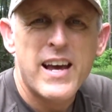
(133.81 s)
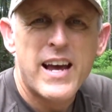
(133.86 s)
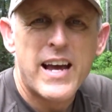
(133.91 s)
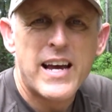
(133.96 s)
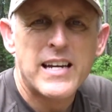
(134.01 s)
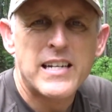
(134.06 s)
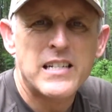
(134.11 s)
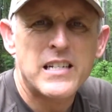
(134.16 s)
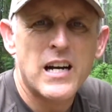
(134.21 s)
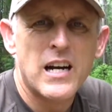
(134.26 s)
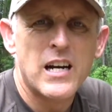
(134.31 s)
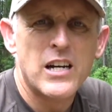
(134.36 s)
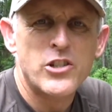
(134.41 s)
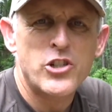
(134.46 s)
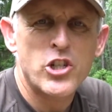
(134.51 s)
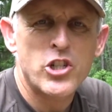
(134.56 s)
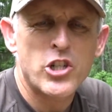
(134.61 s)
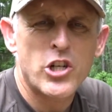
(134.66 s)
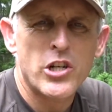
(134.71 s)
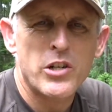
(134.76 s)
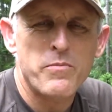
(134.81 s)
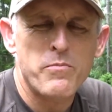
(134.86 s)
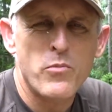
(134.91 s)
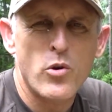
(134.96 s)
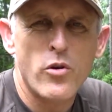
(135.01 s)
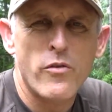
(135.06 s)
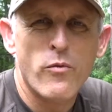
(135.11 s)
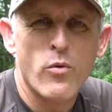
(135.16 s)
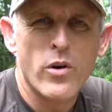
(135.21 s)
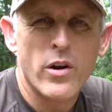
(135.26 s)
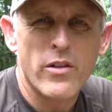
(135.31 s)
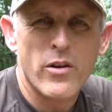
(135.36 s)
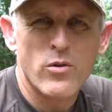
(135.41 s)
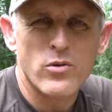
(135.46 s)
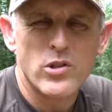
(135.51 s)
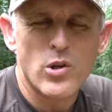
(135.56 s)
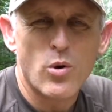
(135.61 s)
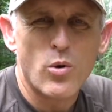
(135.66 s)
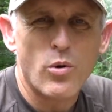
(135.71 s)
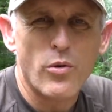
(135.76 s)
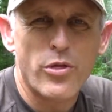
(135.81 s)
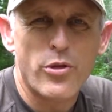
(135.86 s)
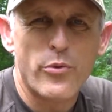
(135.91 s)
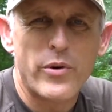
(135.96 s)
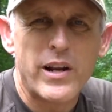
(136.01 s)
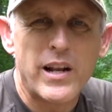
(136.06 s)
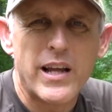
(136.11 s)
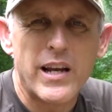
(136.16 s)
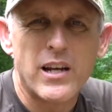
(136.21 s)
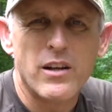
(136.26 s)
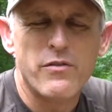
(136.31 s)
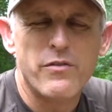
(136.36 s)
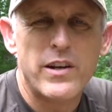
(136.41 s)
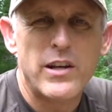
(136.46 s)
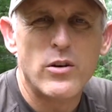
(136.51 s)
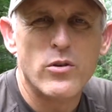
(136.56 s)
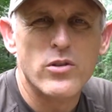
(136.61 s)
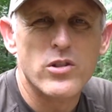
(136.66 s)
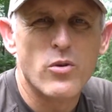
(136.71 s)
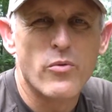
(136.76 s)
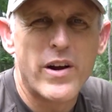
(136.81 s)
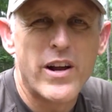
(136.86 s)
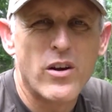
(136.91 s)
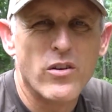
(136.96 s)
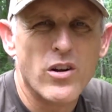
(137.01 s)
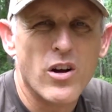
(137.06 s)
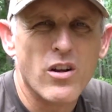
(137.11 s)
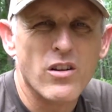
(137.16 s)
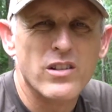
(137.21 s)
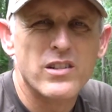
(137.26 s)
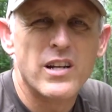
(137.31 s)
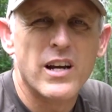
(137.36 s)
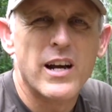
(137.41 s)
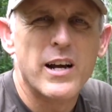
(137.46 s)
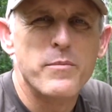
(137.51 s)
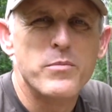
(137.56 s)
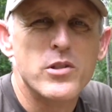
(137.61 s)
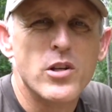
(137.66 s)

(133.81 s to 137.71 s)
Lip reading: and just couldn't move one of those old three-legged feeders around all the time.